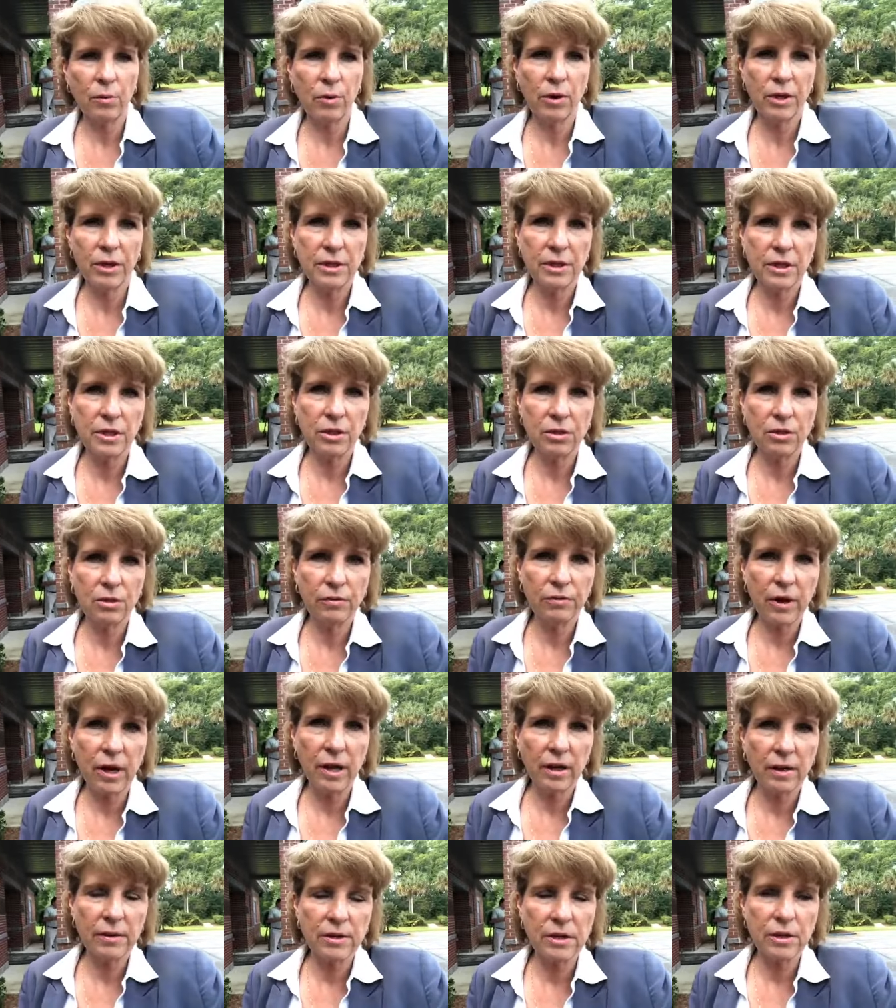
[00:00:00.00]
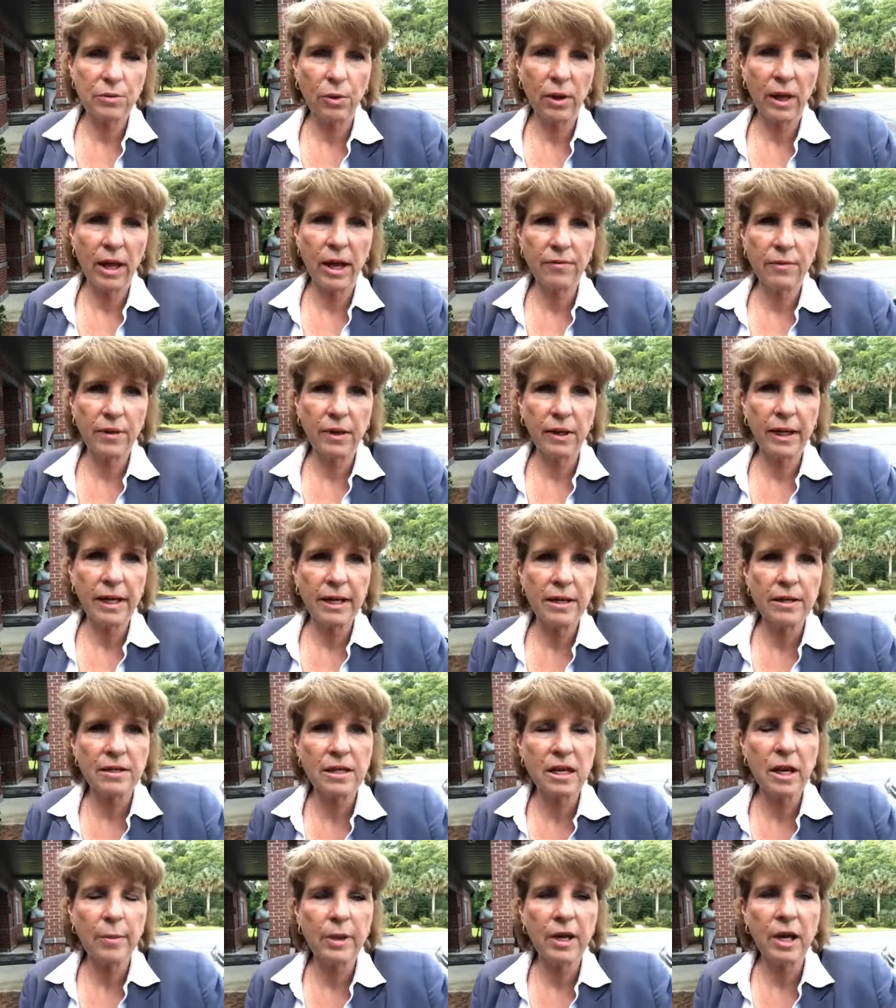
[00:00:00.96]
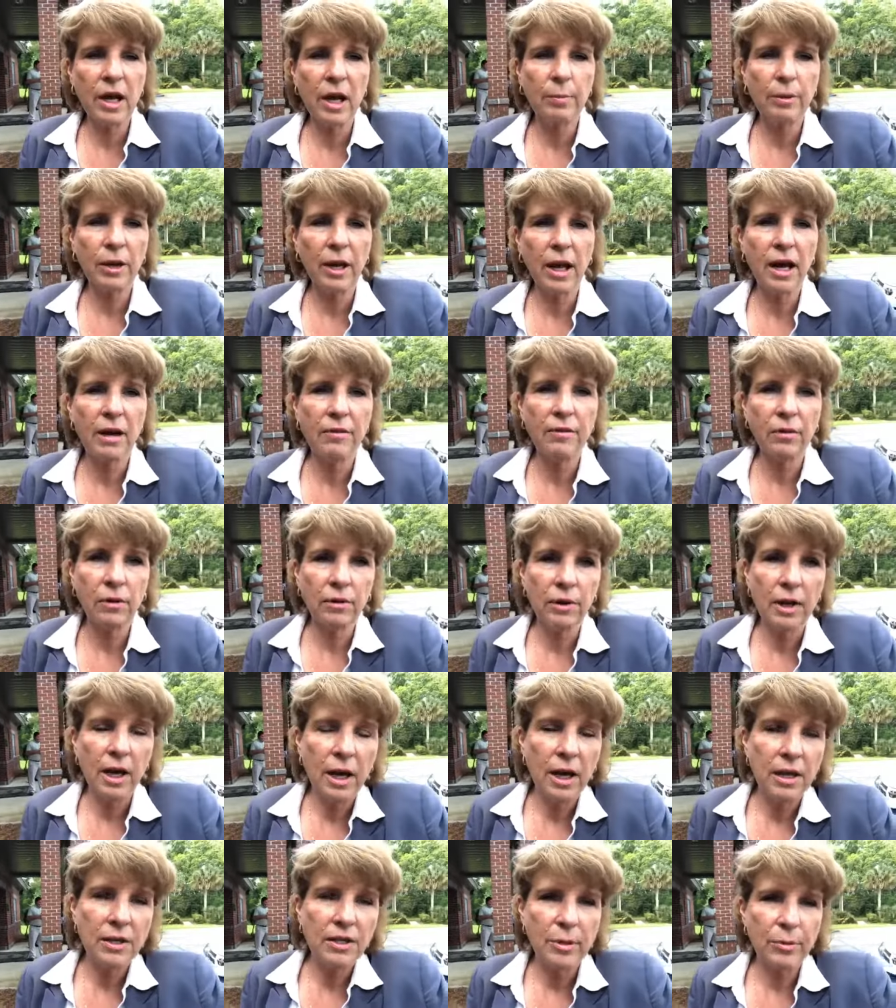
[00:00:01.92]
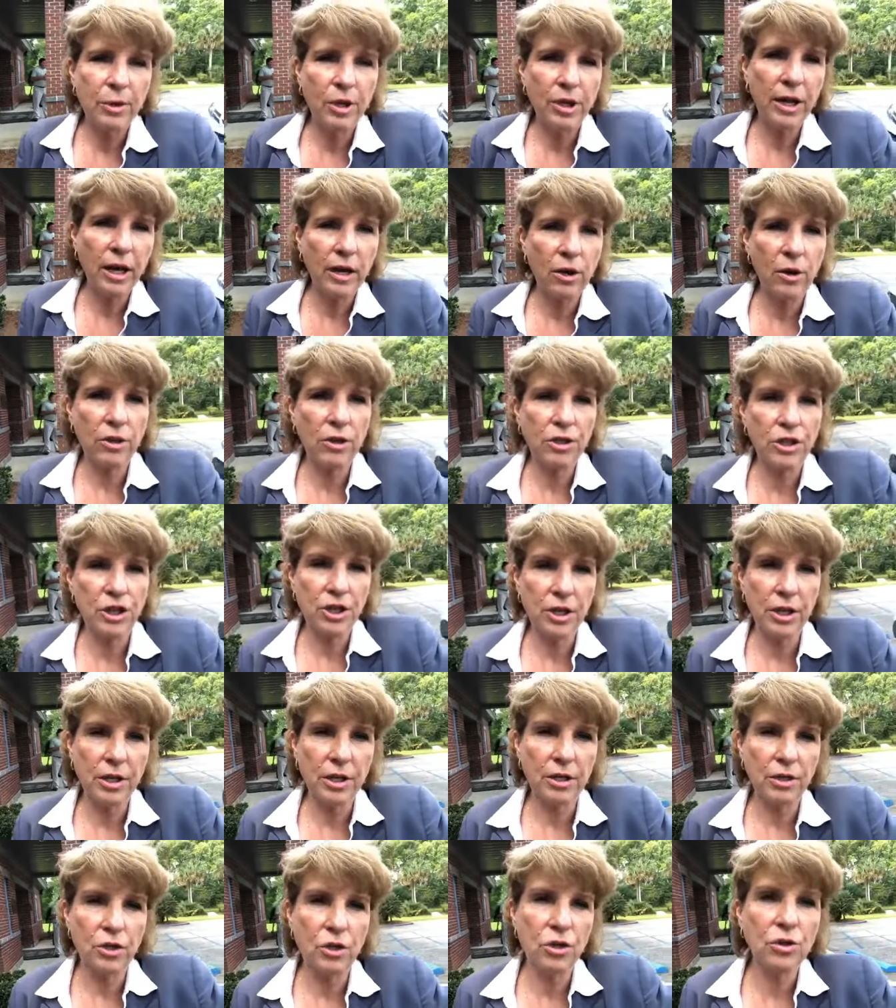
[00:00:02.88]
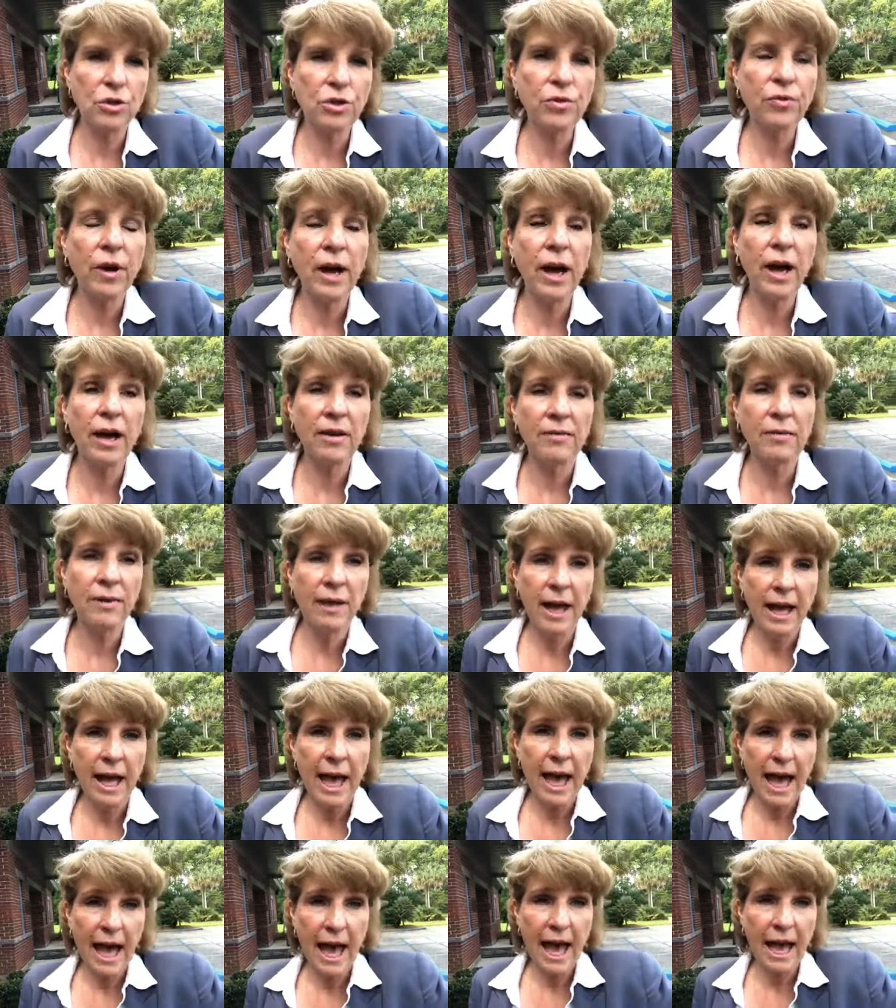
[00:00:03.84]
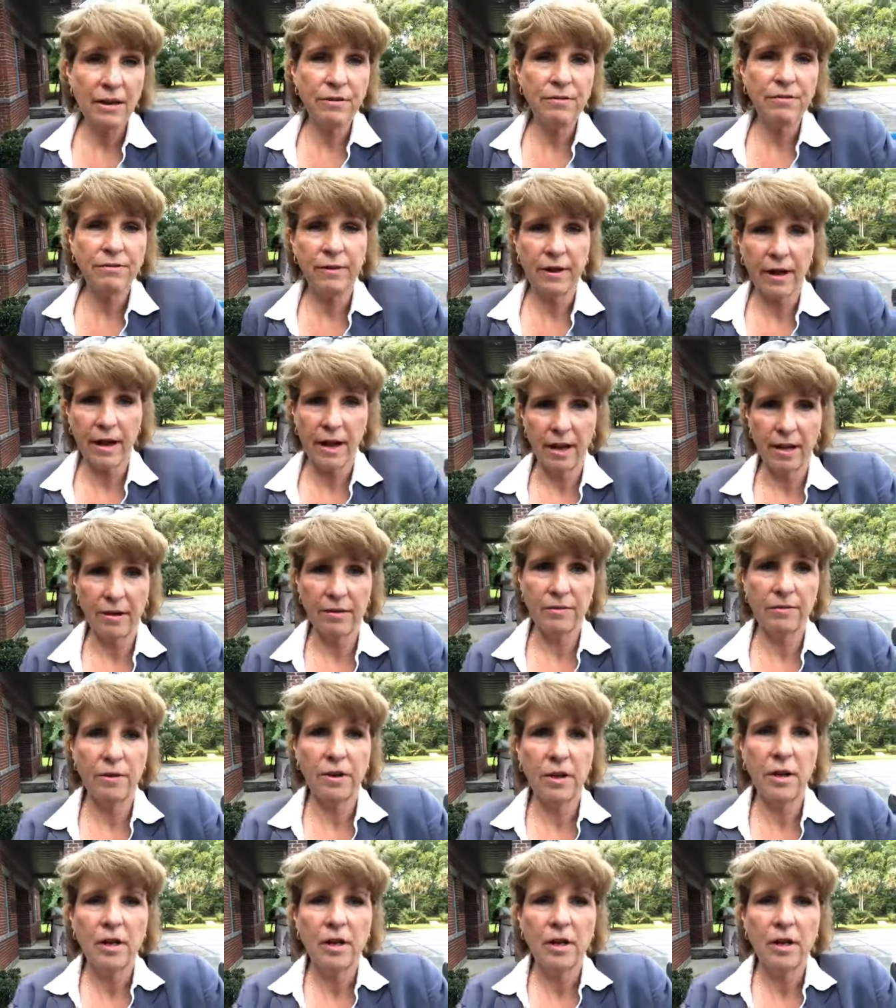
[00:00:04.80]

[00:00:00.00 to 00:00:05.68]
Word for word: We'll continue to follow this. We'll have the latest coming up live on WKRG News 5 at 5.